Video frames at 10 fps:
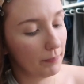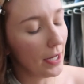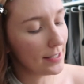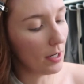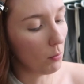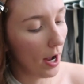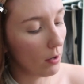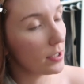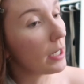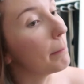I say a while
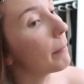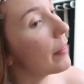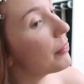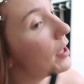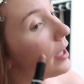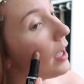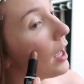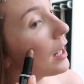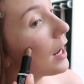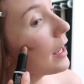it was like a month
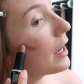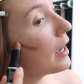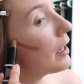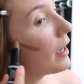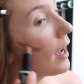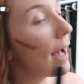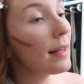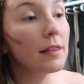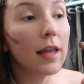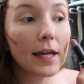and I I
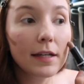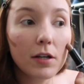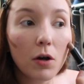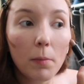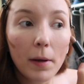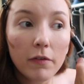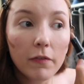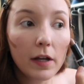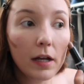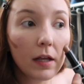liked obé
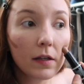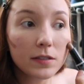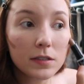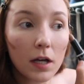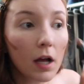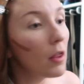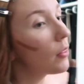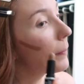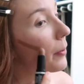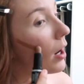fitness
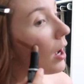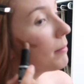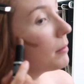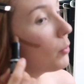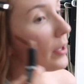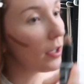the problem with